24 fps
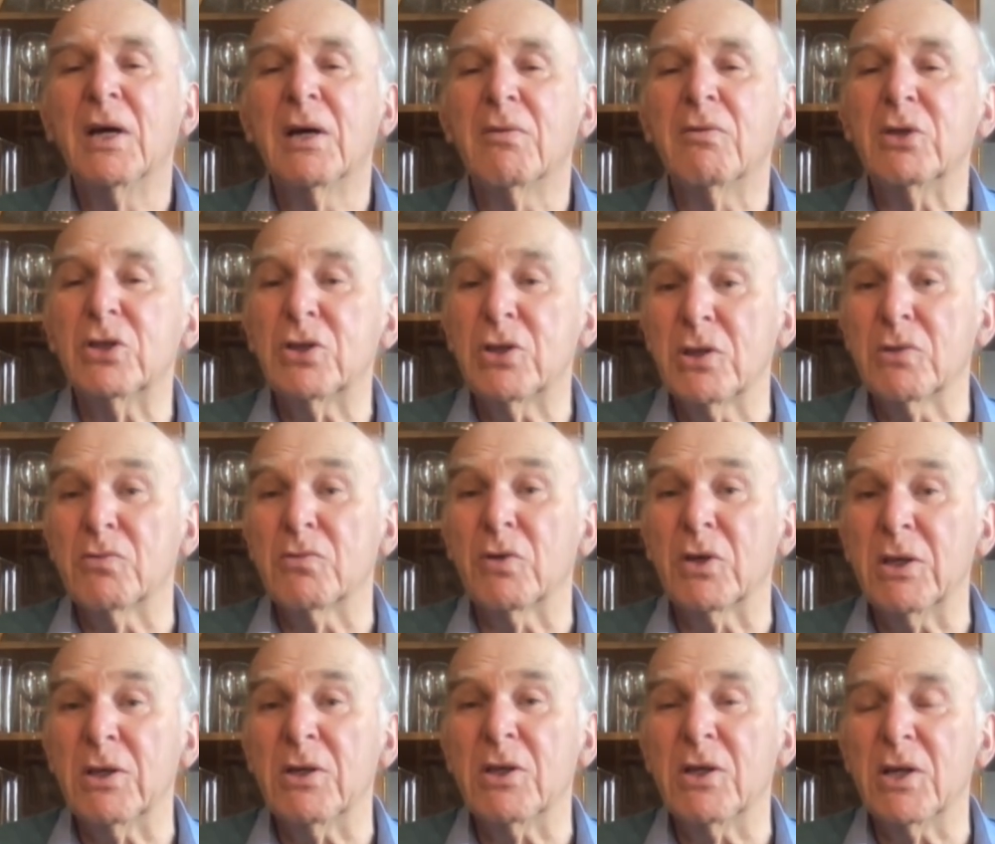which is
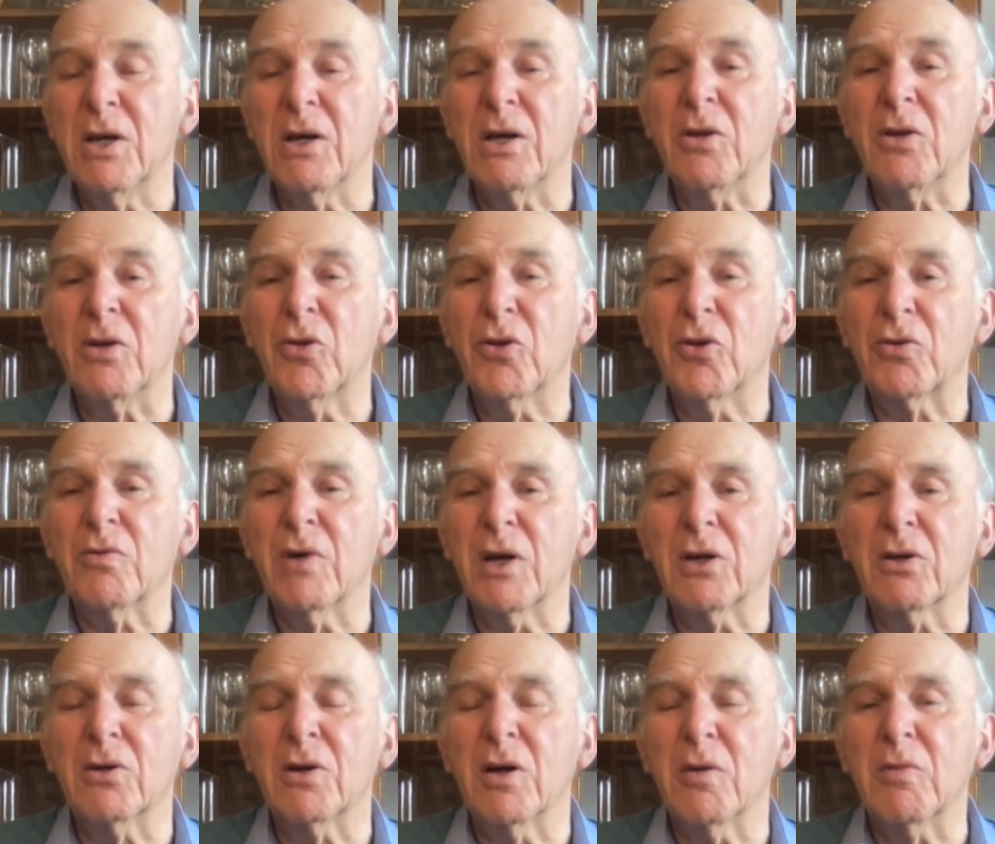what he did through
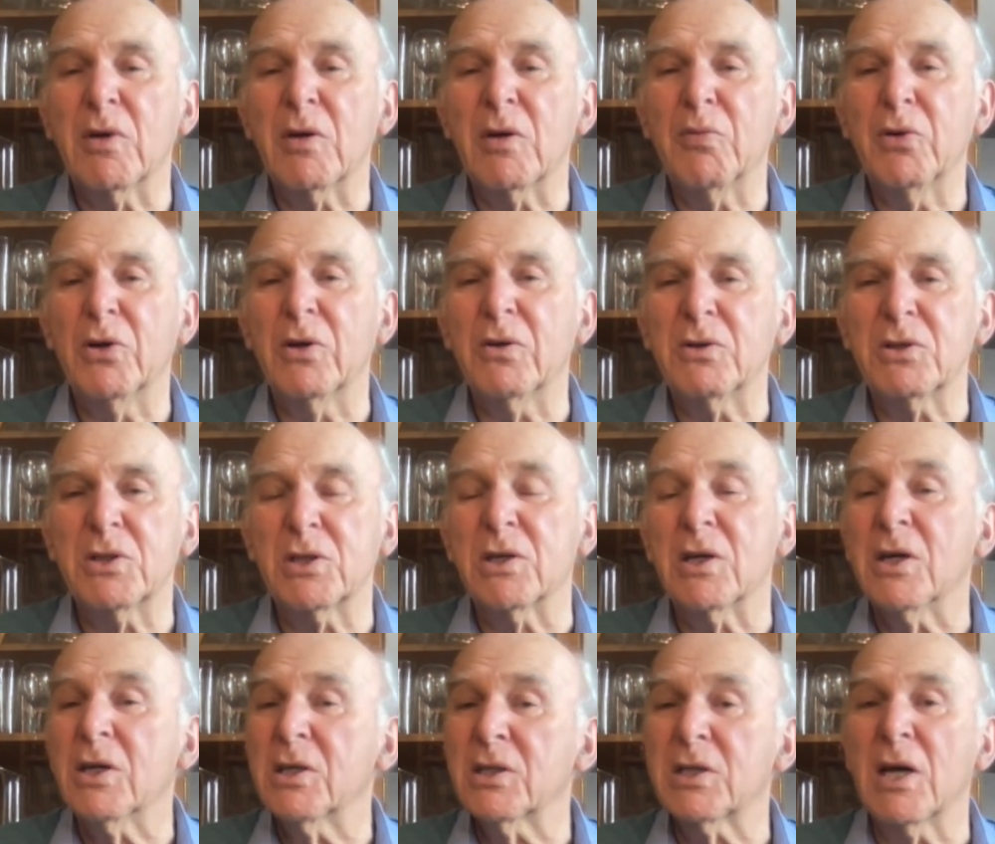economic
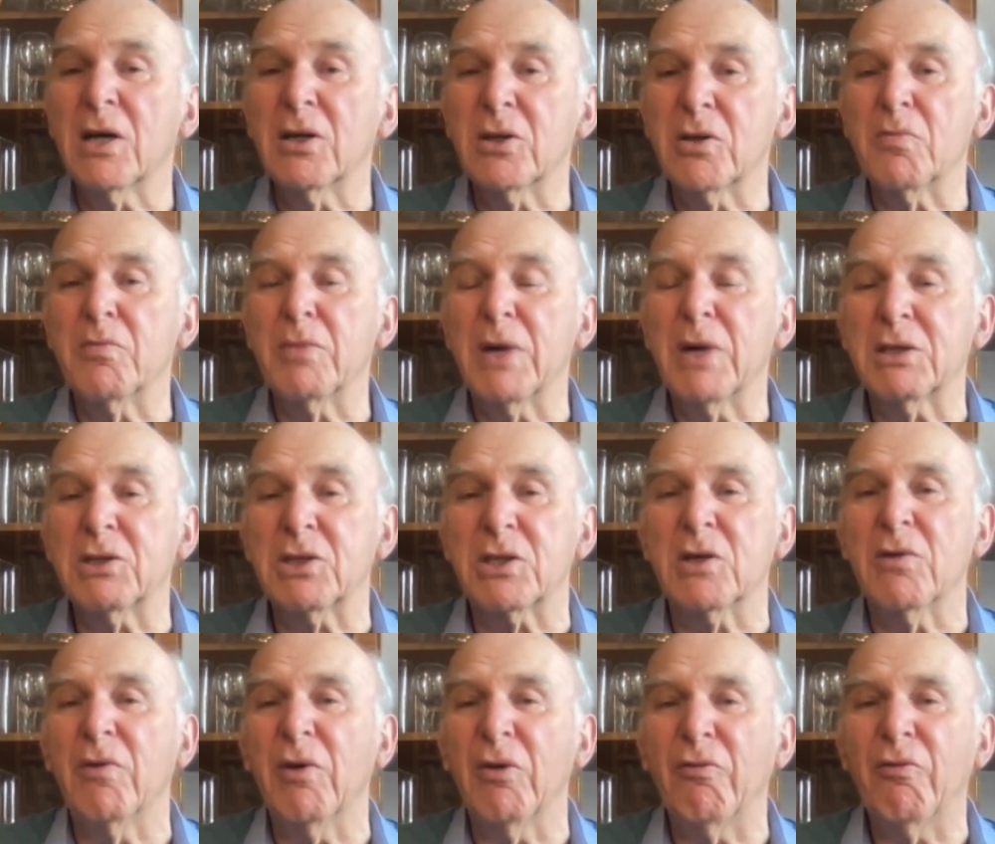policy, has had a
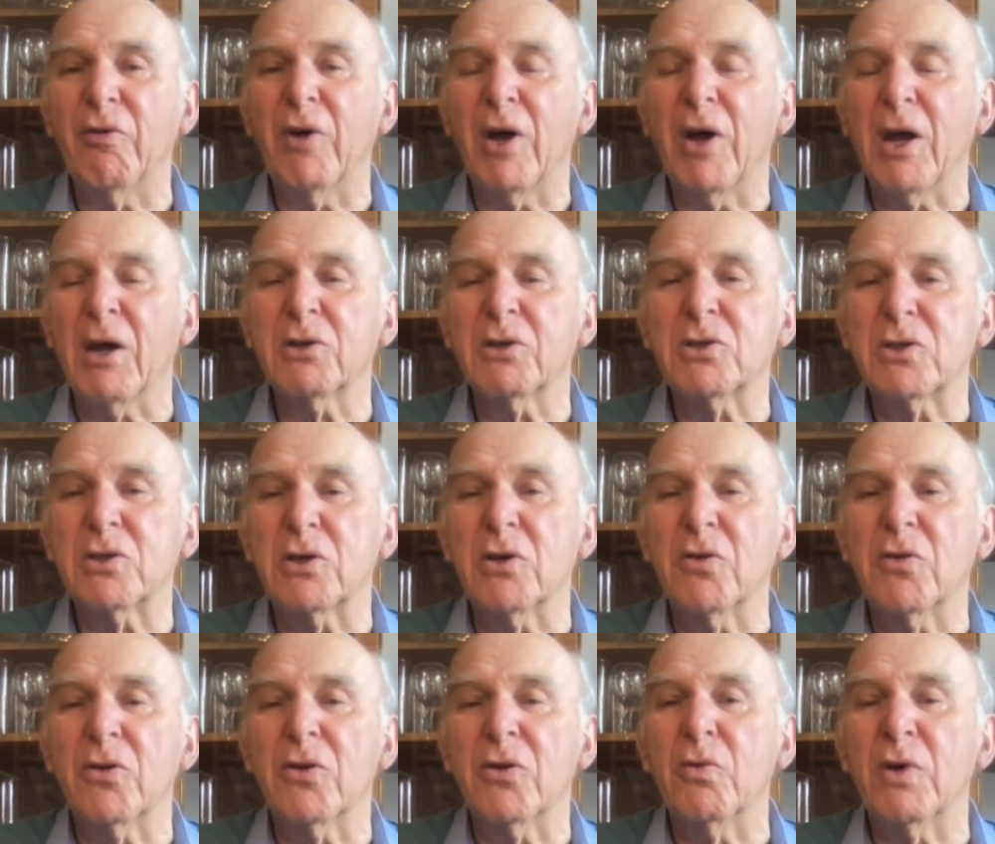massive effect
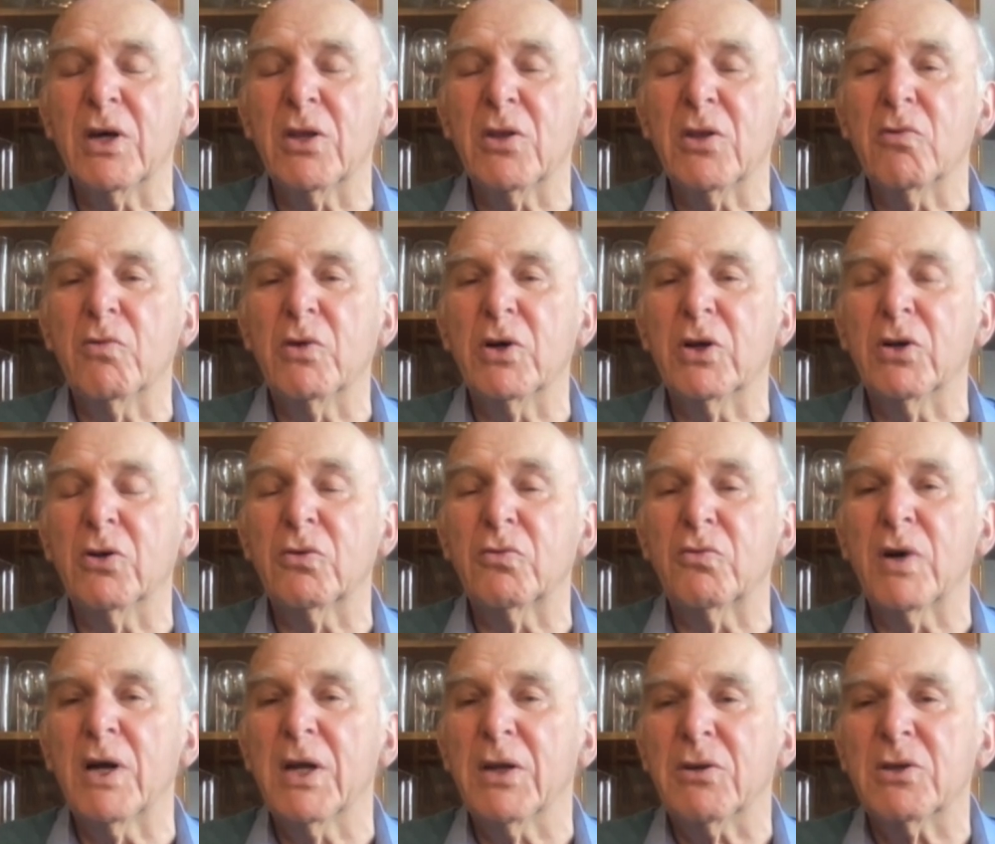on the way the world
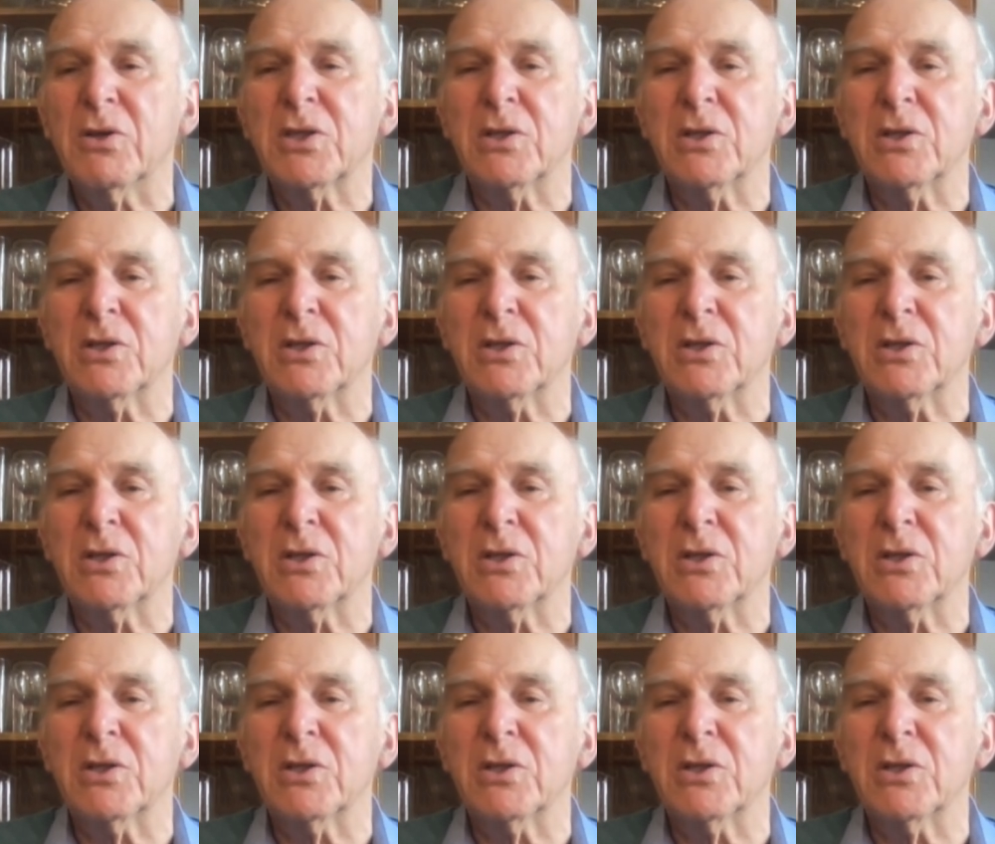runs.